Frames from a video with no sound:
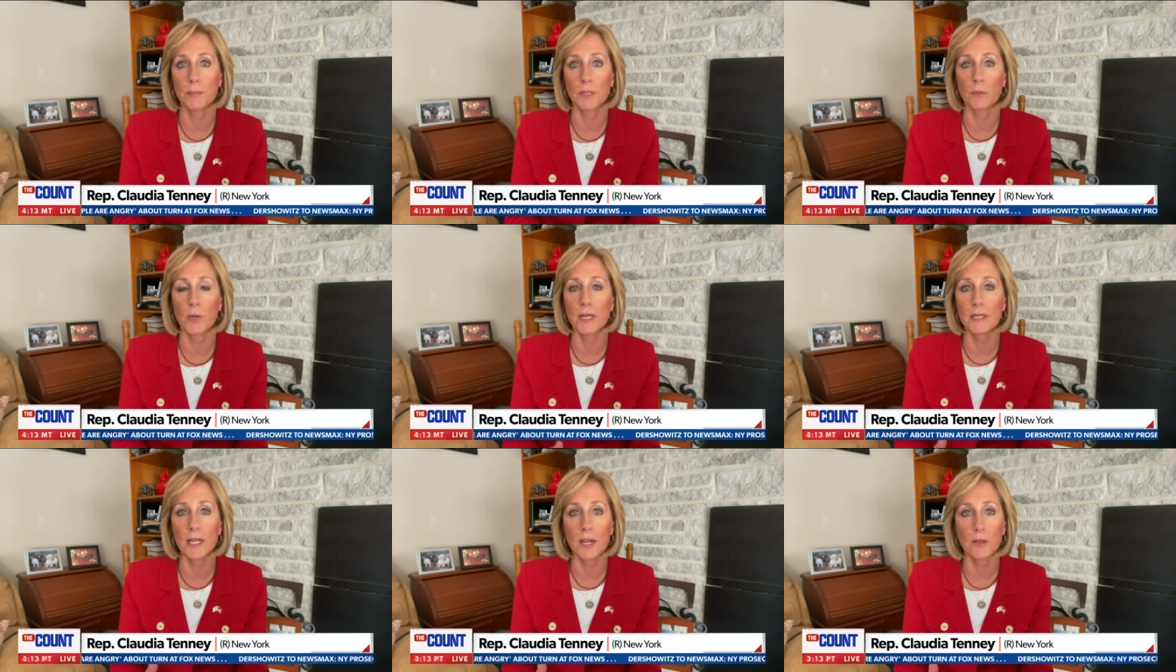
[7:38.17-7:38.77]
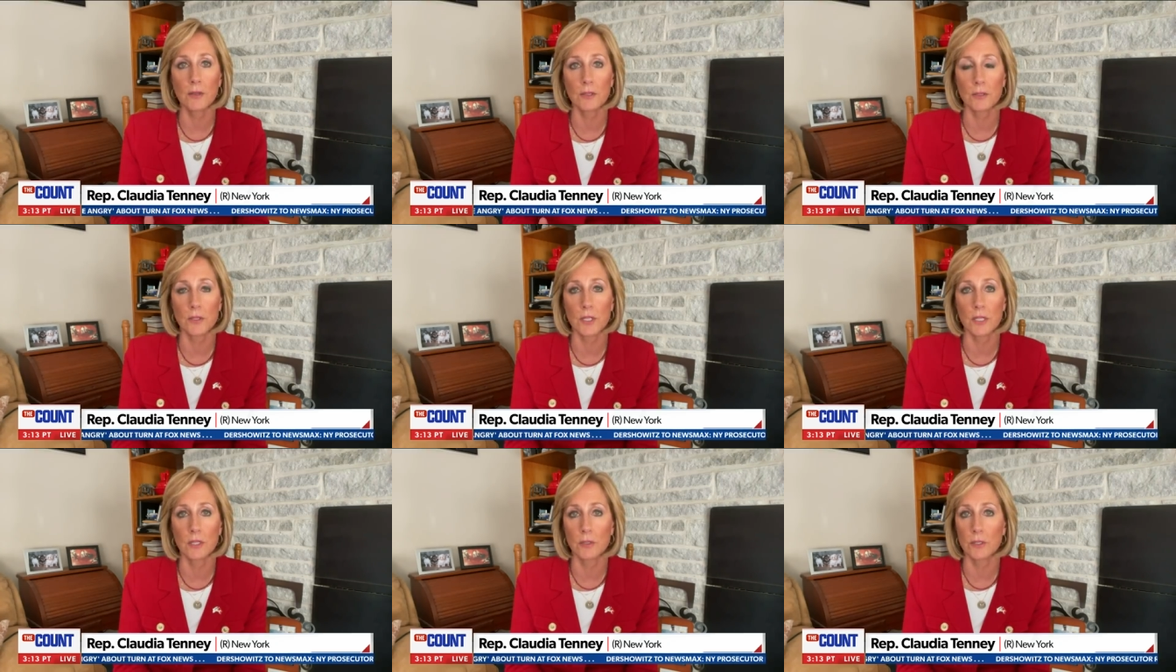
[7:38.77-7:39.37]
But right now,
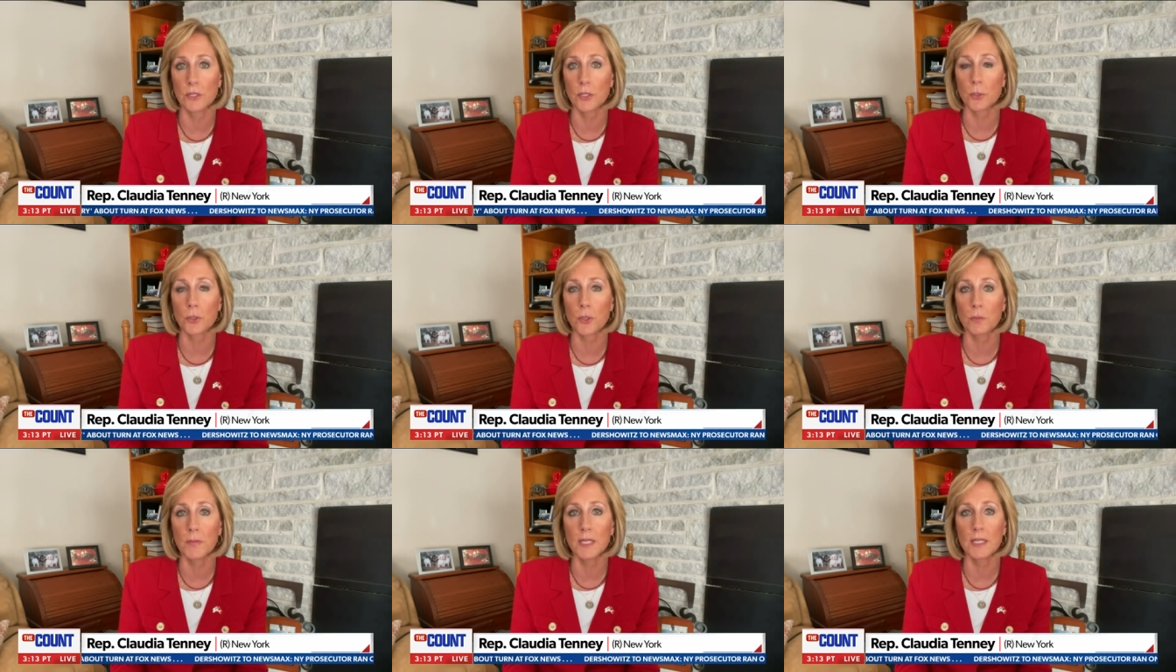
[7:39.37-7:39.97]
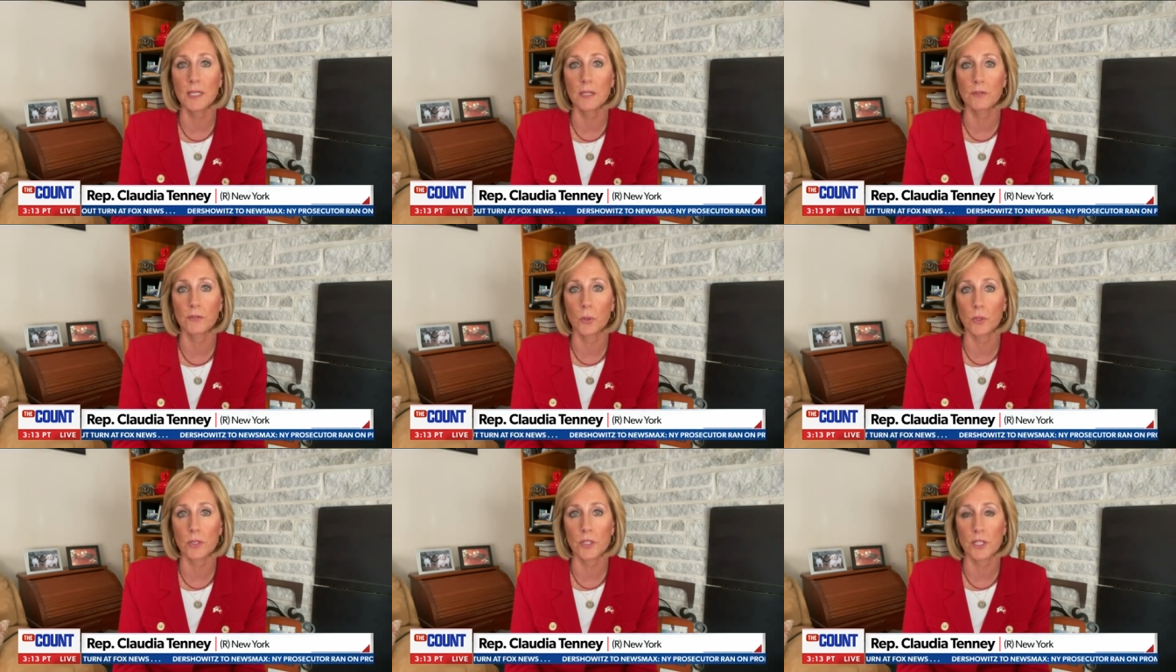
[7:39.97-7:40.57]
there's you know the social media, of
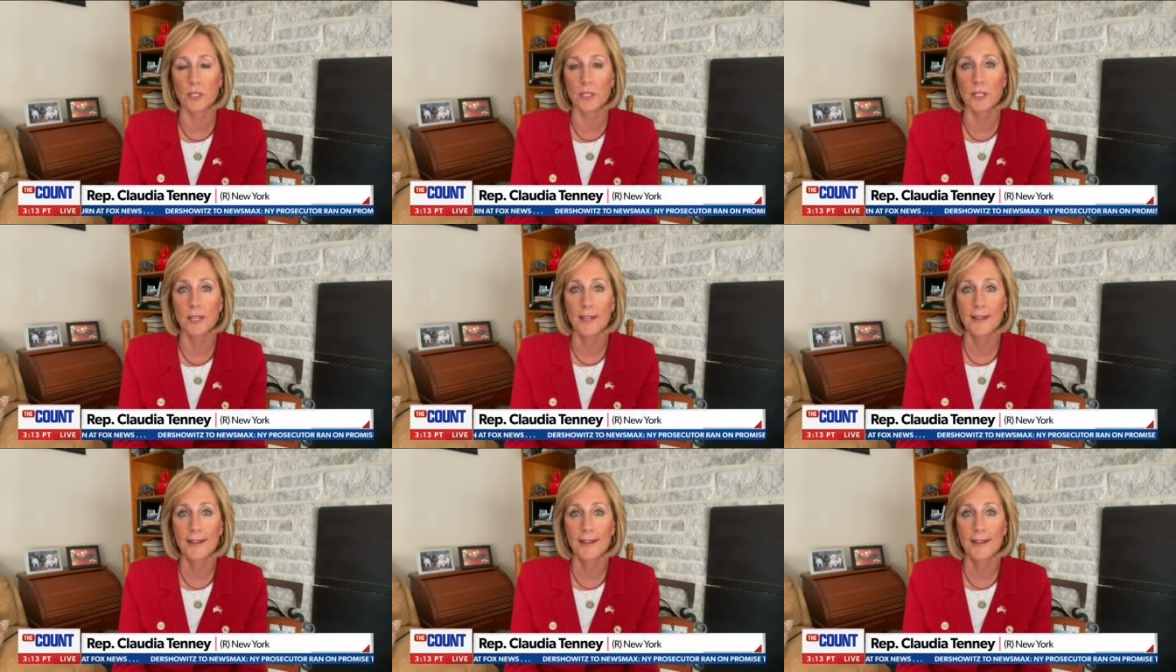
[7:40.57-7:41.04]
course, is